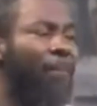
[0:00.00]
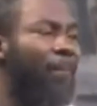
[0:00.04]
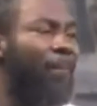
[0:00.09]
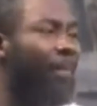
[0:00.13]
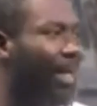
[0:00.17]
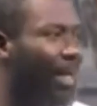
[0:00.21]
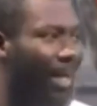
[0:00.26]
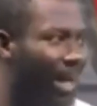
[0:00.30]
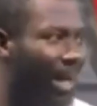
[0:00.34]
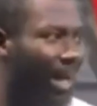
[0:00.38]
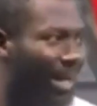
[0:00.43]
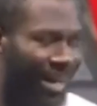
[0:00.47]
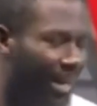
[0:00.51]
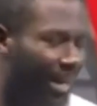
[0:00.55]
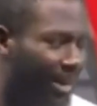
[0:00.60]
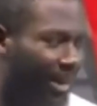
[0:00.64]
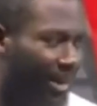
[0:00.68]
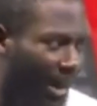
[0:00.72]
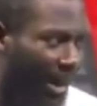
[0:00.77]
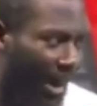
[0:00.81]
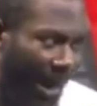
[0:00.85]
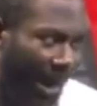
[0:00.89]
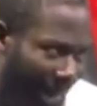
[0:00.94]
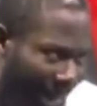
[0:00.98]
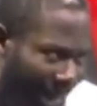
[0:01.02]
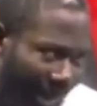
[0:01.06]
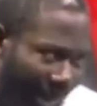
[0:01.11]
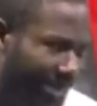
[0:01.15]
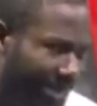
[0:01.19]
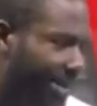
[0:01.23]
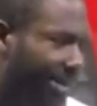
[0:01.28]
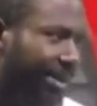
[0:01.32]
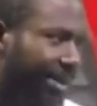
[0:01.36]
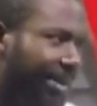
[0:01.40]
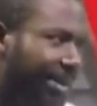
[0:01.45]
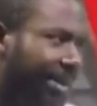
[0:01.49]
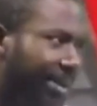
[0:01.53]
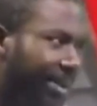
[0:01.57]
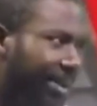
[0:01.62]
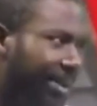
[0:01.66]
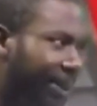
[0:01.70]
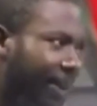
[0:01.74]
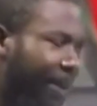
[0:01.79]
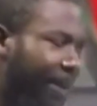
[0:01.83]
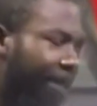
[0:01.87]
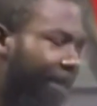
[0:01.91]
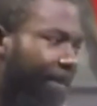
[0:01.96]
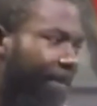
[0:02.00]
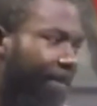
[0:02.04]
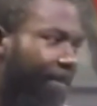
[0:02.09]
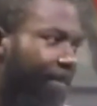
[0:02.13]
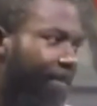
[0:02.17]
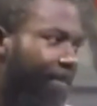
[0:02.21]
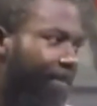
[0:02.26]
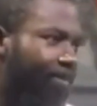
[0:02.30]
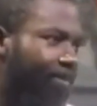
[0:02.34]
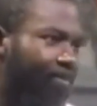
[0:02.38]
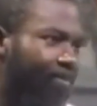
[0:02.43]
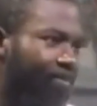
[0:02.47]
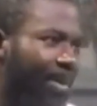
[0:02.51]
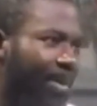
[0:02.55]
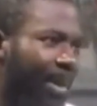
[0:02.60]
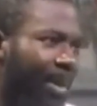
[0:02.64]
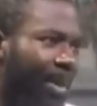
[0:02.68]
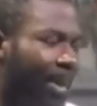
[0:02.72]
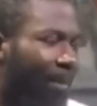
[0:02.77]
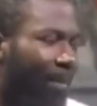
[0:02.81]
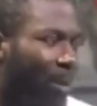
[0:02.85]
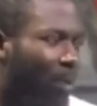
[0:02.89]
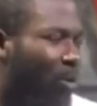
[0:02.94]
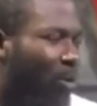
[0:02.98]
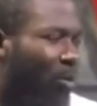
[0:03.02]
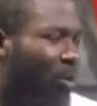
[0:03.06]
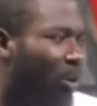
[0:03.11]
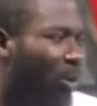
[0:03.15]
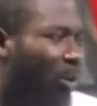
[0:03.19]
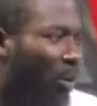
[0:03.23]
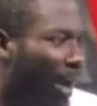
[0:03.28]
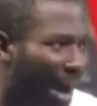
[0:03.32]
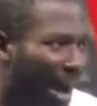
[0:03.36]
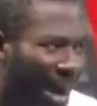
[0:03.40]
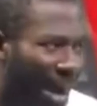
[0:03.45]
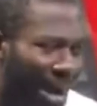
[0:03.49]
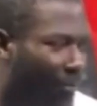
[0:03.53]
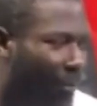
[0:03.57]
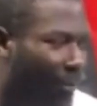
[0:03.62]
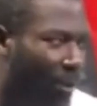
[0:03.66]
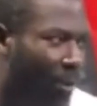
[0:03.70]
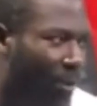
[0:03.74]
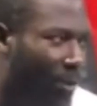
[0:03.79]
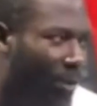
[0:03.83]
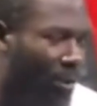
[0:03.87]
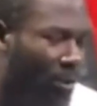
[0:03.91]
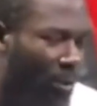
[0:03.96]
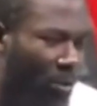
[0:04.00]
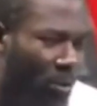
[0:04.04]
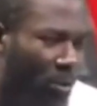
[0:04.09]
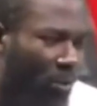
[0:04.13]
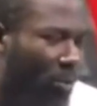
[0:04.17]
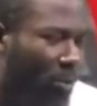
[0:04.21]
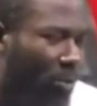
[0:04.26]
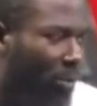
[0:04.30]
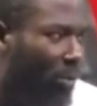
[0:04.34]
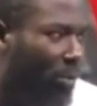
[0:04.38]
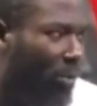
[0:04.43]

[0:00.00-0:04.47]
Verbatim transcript: a, an artist Right. Because we don't have all the tools.